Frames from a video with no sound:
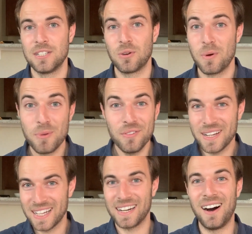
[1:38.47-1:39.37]
So we're
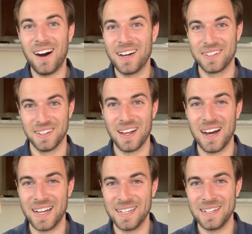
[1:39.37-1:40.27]
moving it
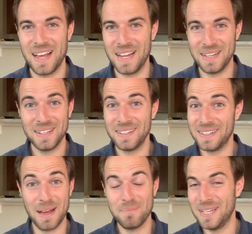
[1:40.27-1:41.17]
online, and
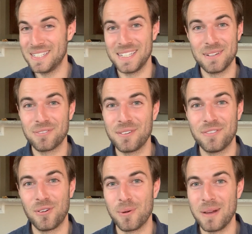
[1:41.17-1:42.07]
that means a different
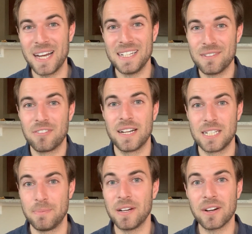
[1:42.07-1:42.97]
format, a different
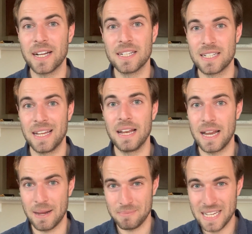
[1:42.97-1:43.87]
experience, and,
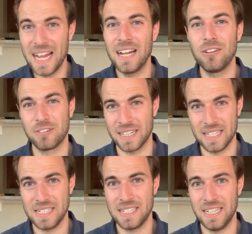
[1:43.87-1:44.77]
and I'm tailoring
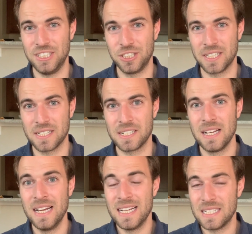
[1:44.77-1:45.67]
these teachings
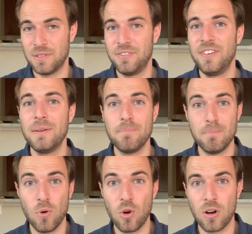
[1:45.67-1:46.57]
to fit
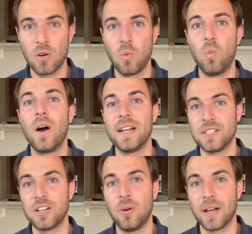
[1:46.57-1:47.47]
more what
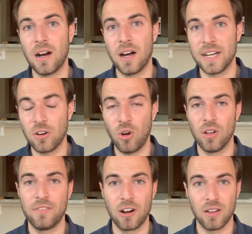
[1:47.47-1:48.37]
is going on in
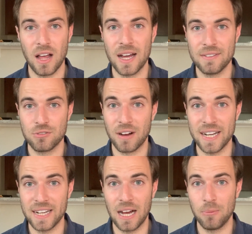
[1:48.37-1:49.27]
all of our lives
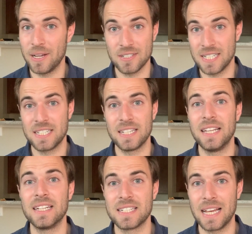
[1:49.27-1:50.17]
right now because it's
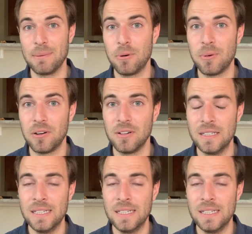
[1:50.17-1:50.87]
inescapable.